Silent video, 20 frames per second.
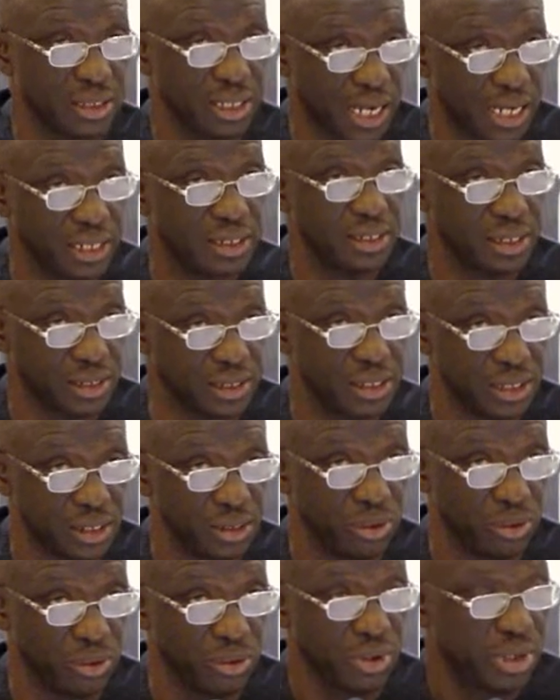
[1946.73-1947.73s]
ask the
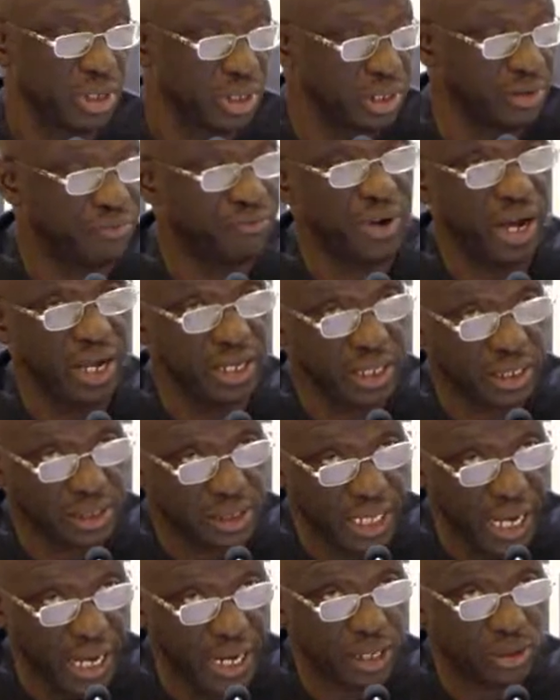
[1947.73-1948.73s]
CEO. The finance
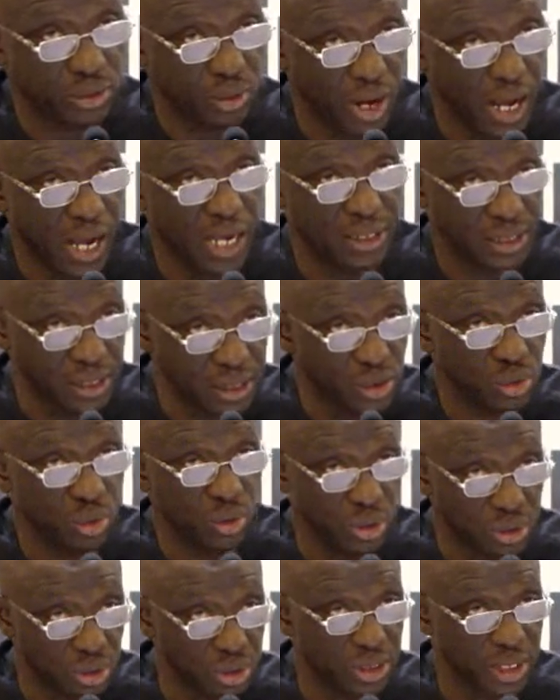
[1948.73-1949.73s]
director has his
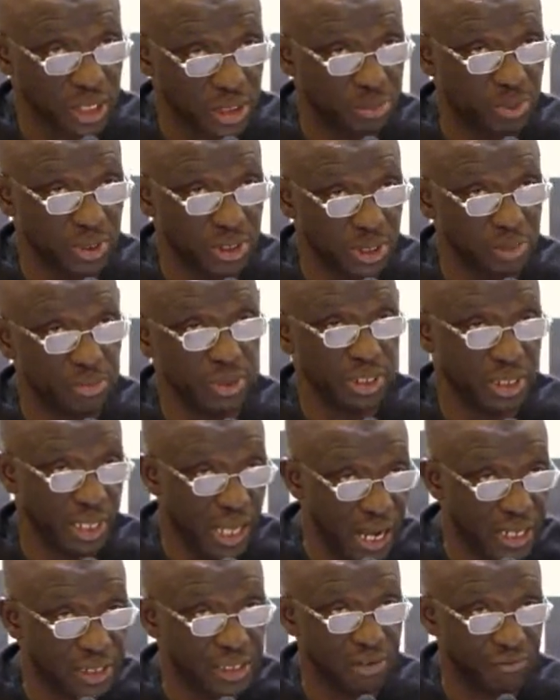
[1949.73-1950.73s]
own responsibility
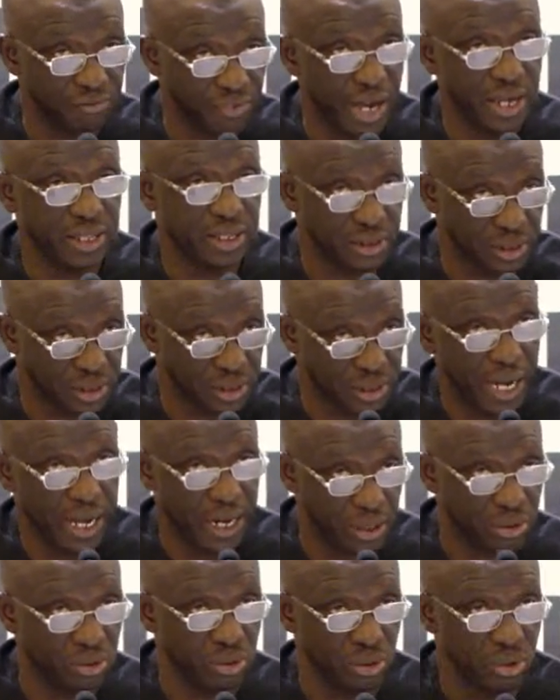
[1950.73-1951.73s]
as a finance
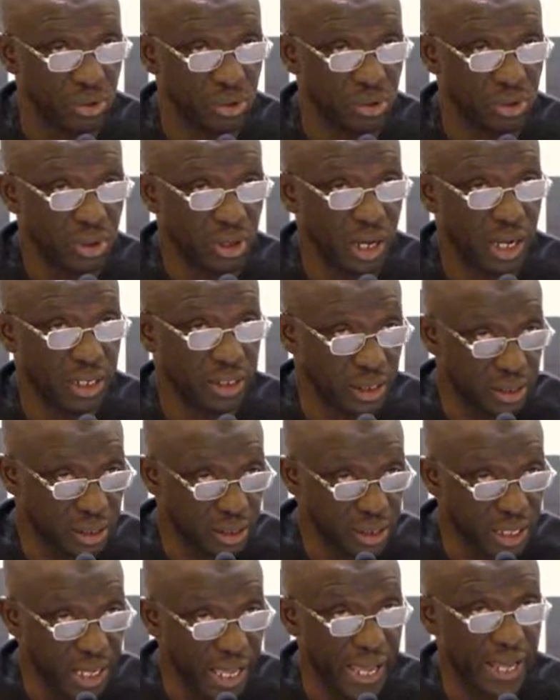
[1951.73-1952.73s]
director and
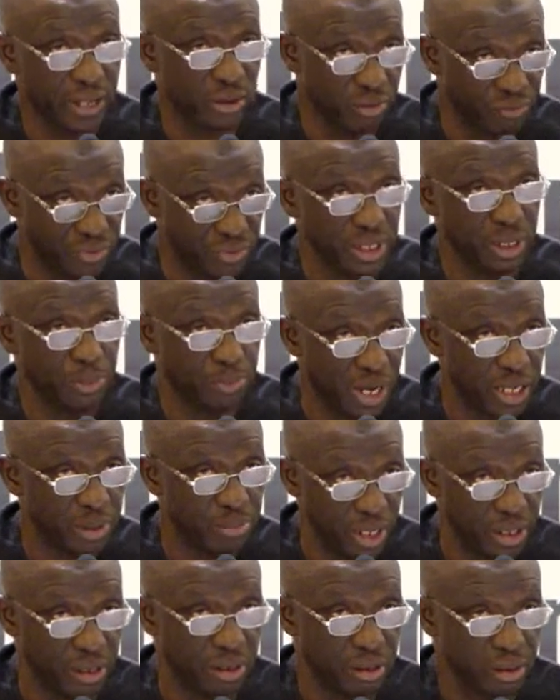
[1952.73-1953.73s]
the head of the
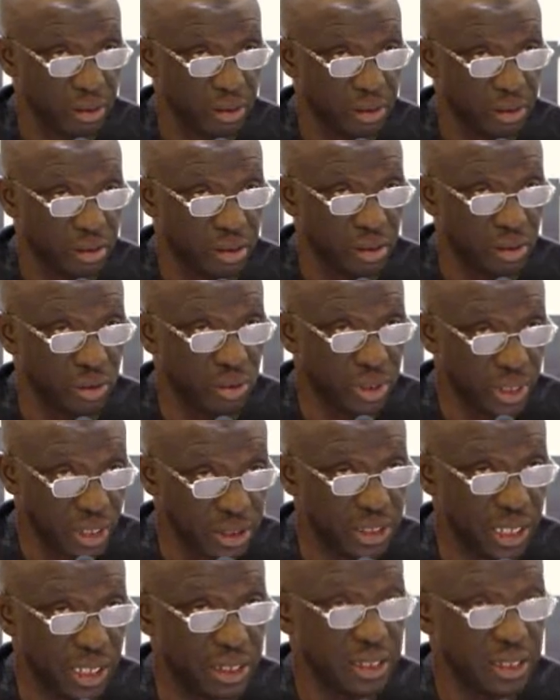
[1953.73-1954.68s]
department. You understand?